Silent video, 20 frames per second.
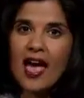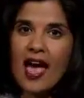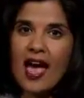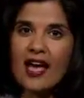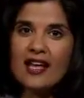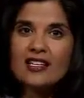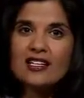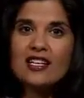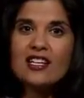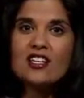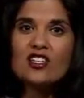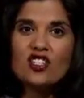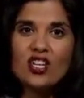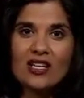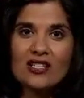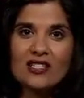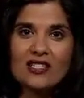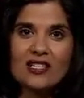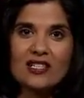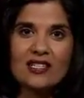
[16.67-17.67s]
and
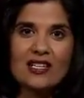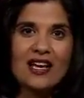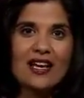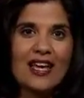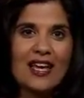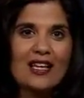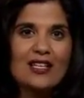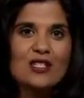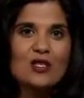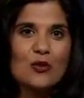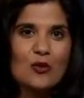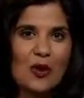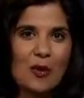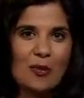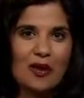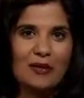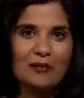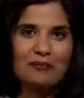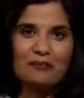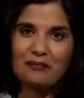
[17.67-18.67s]
injustice against
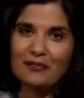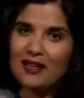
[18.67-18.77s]
women.